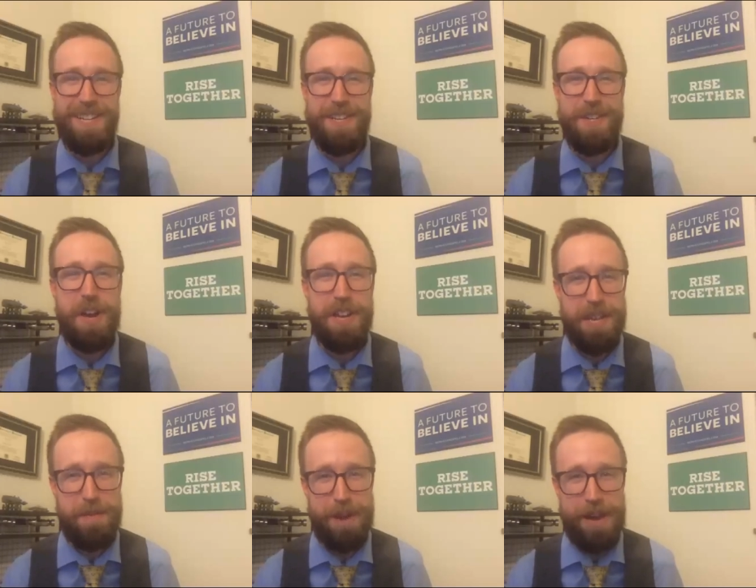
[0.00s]

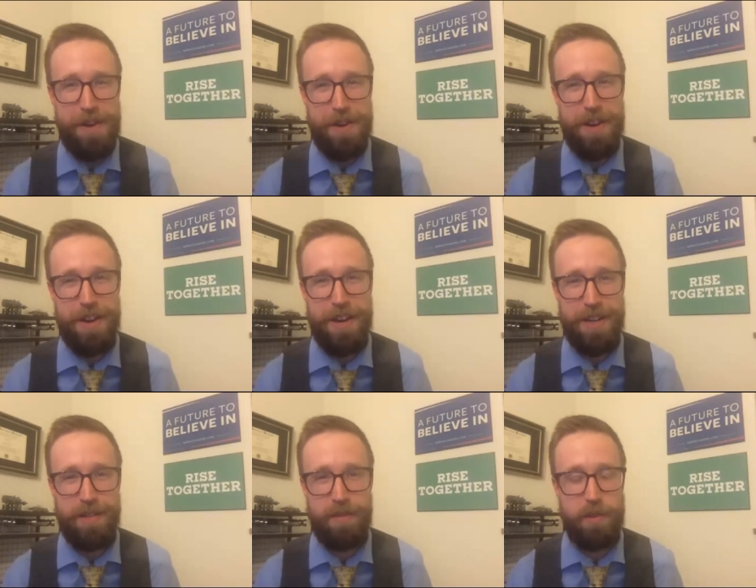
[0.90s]
Talking
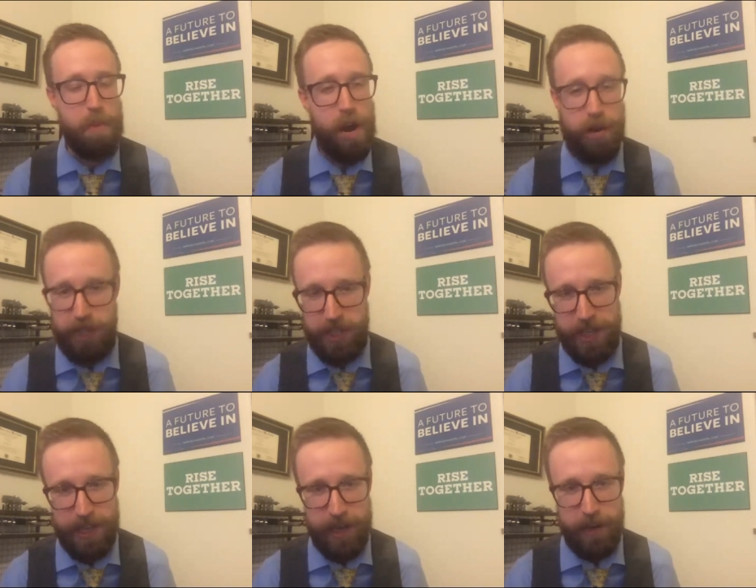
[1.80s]
about
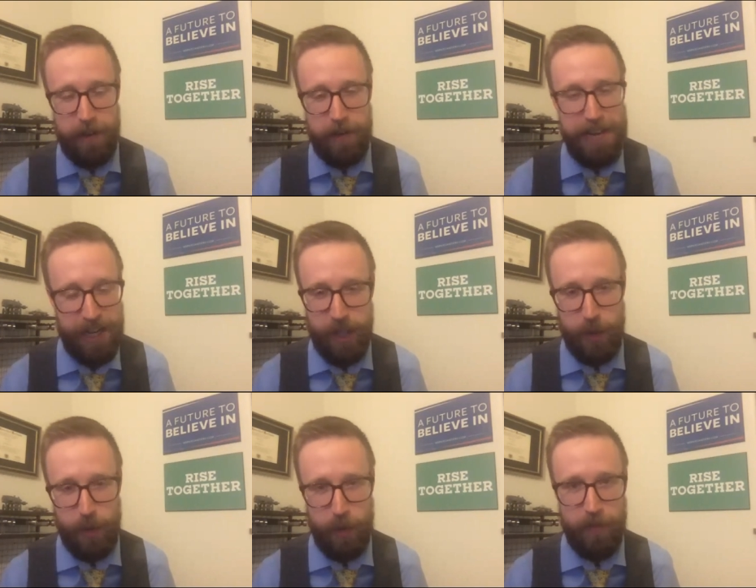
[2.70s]
democracy needing
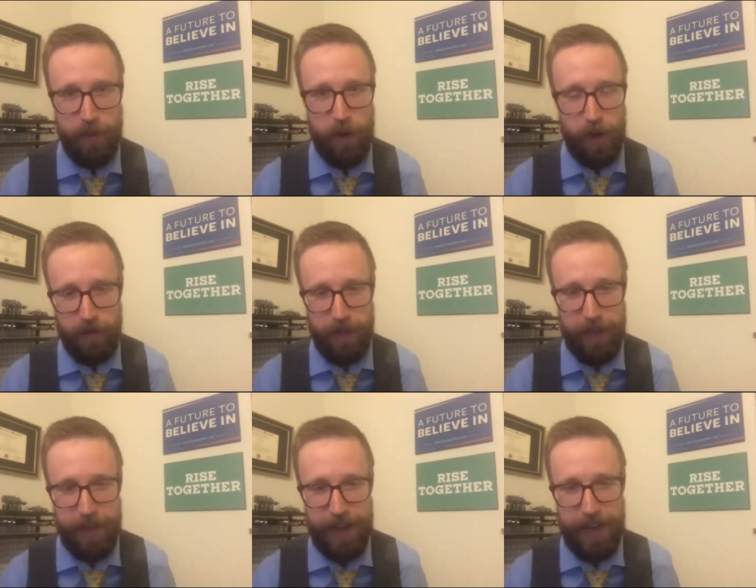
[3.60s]
to evolve
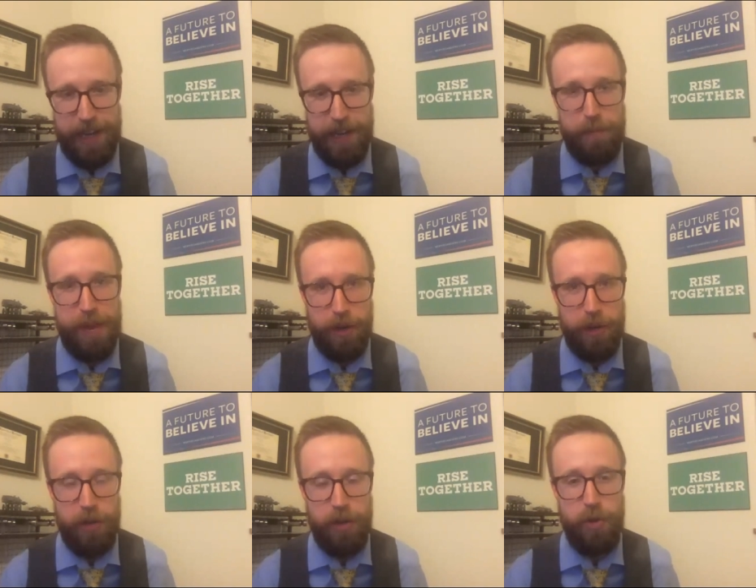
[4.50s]
and needing
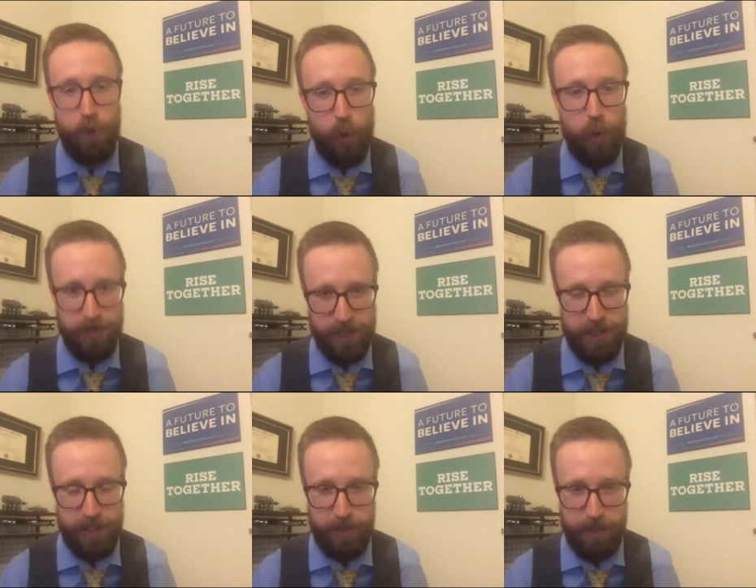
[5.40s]
better, newer
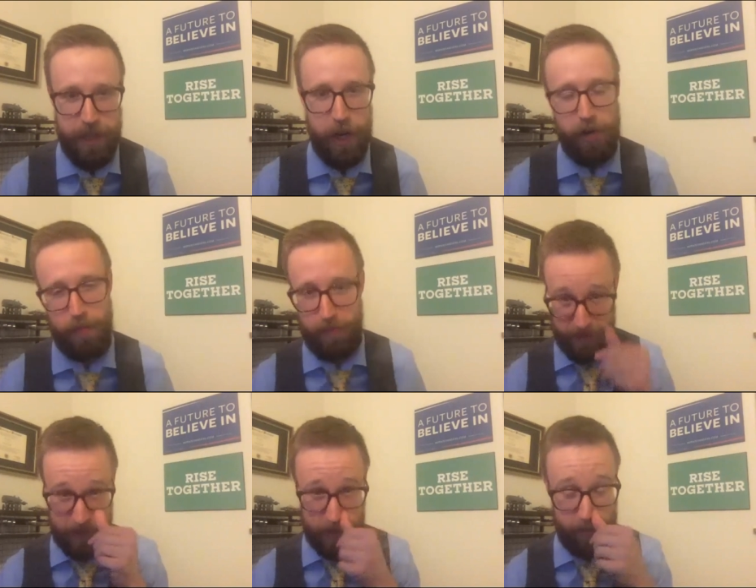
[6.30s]
systems that aren't
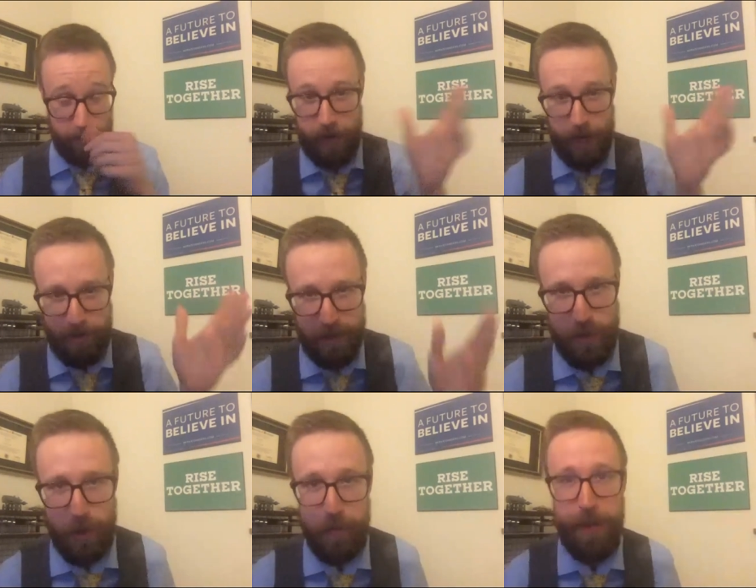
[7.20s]
300 years
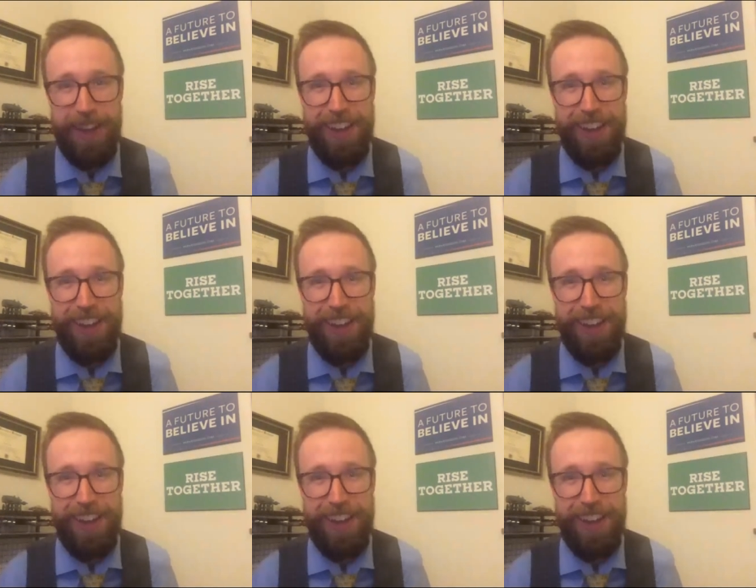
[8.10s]
old.